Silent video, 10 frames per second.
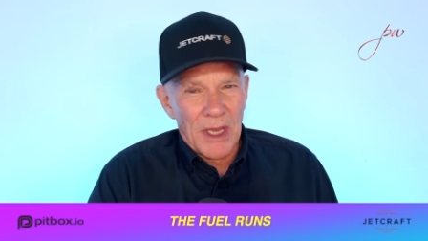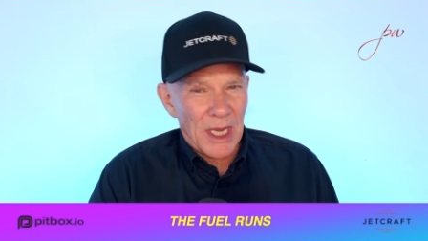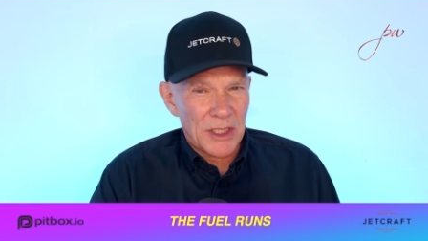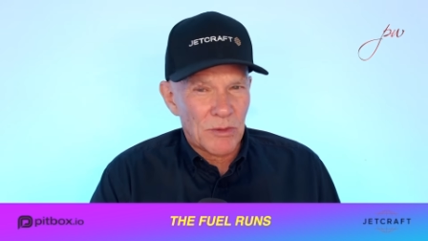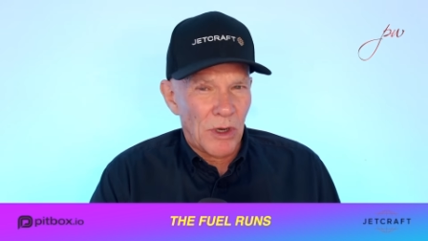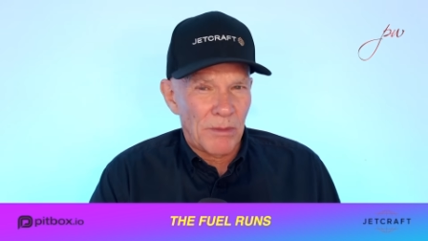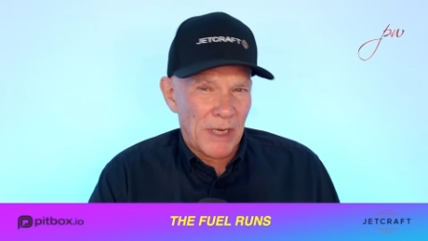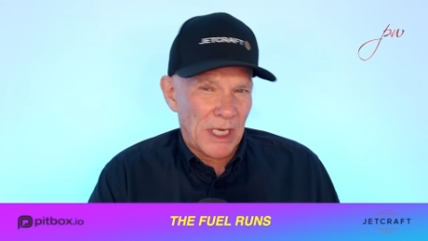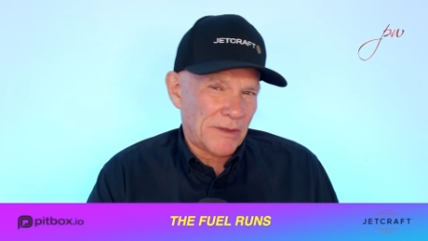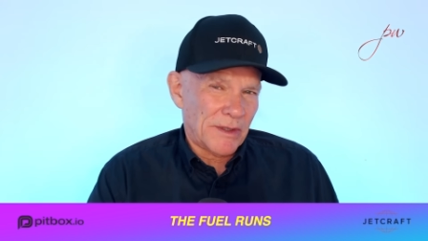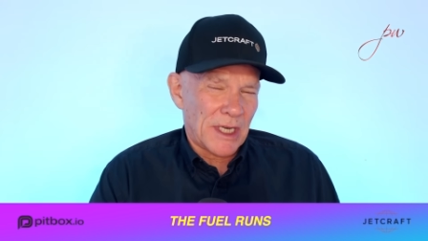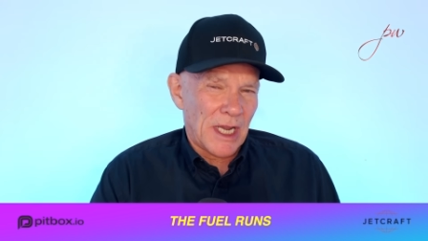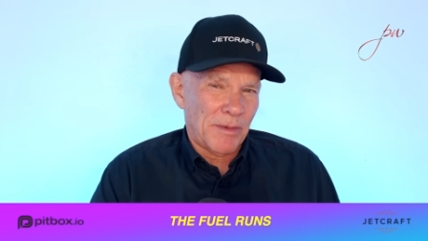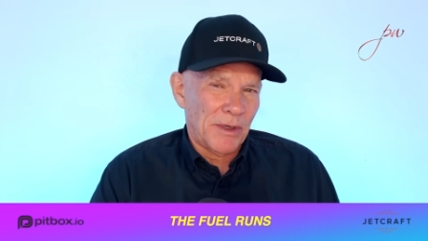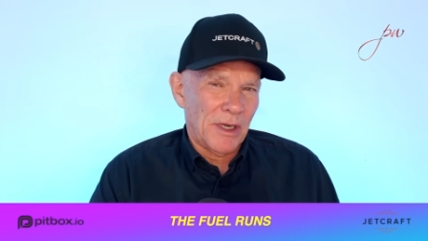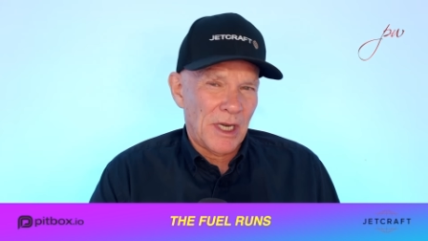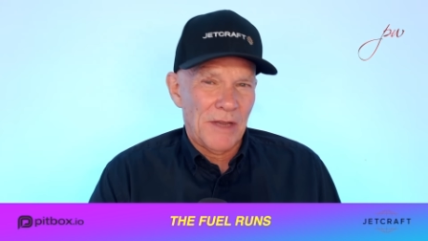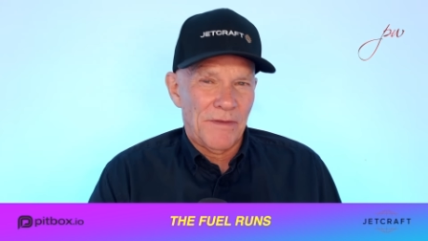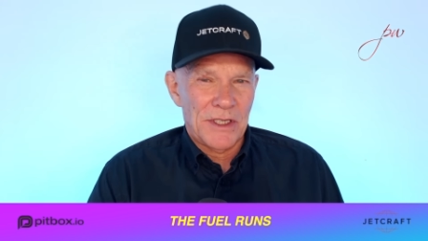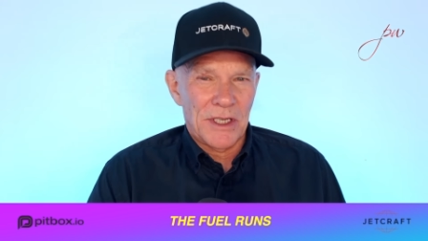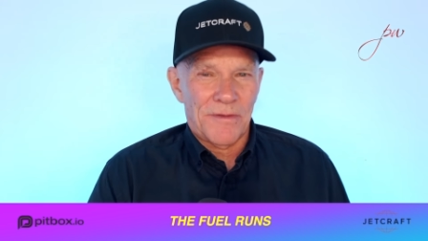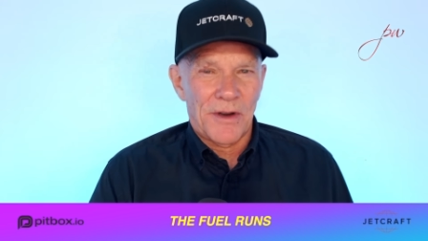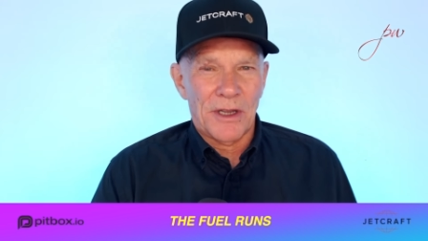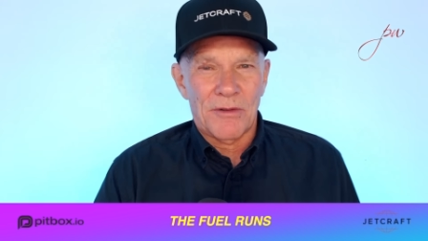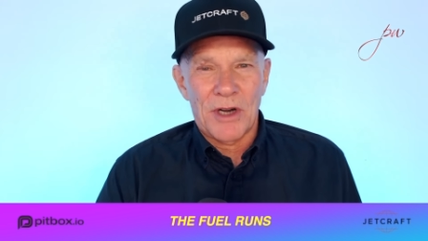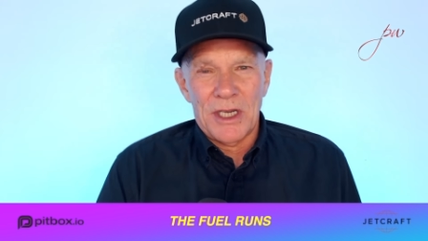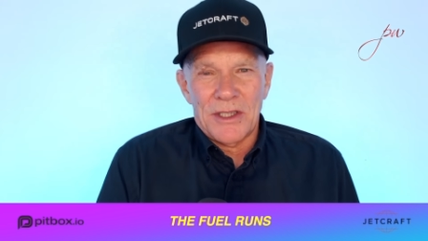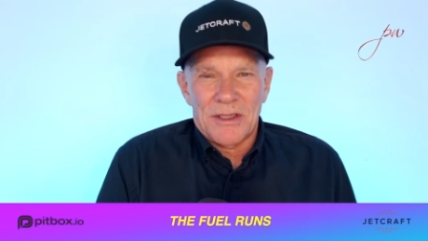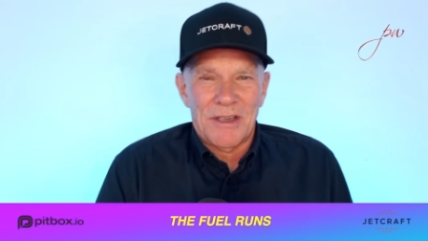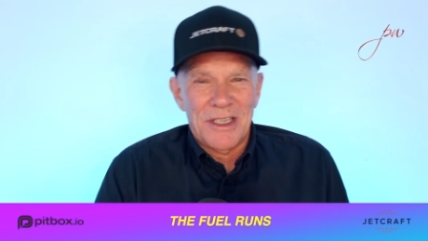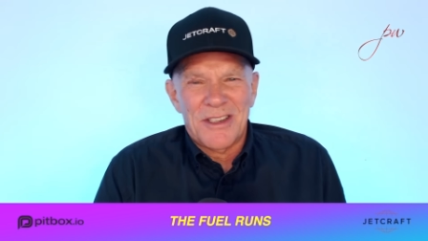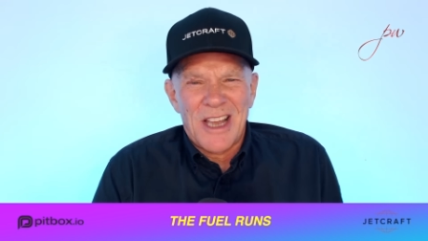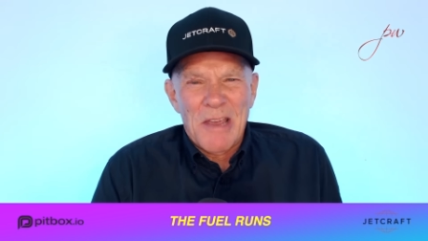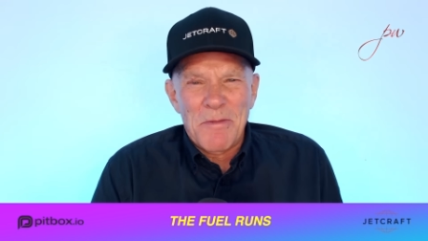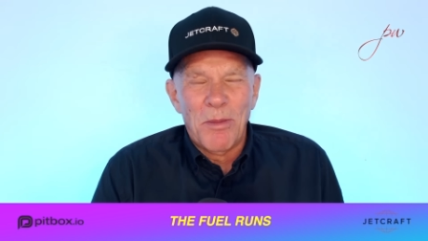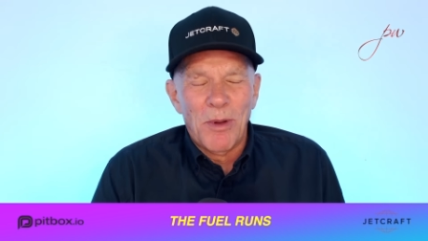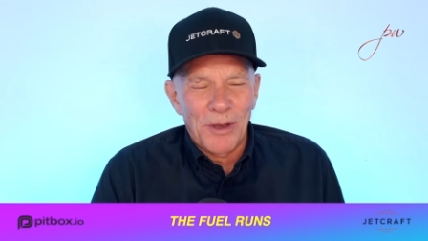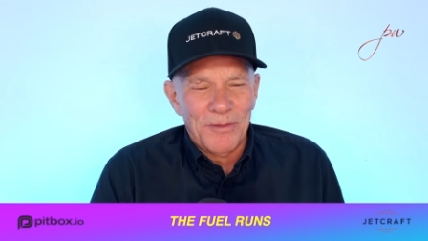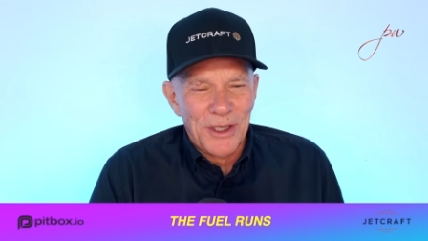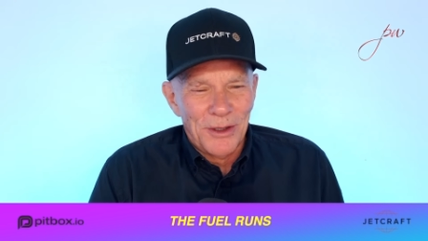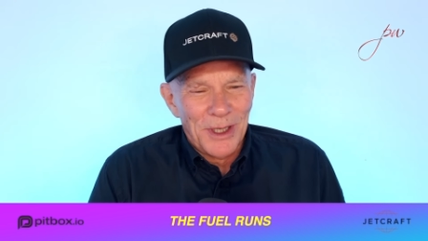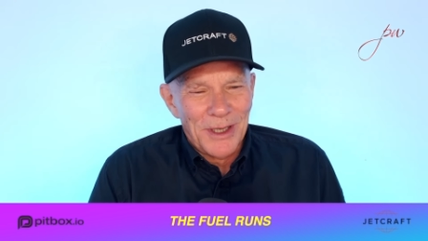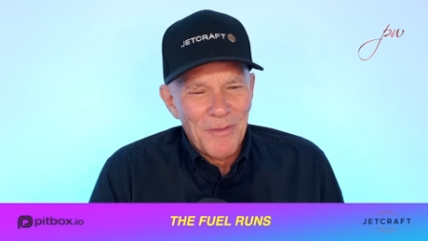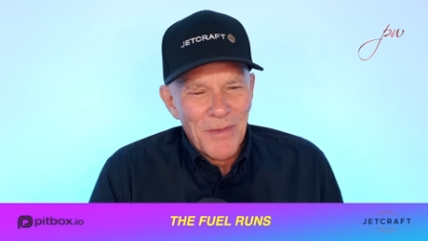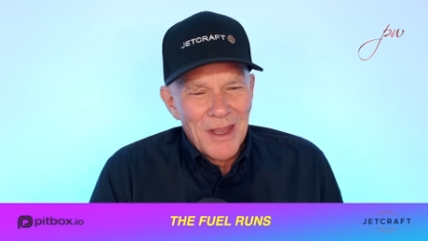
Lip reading: There's what Max Verstappen, if he's at the front of the race, is capable of doing.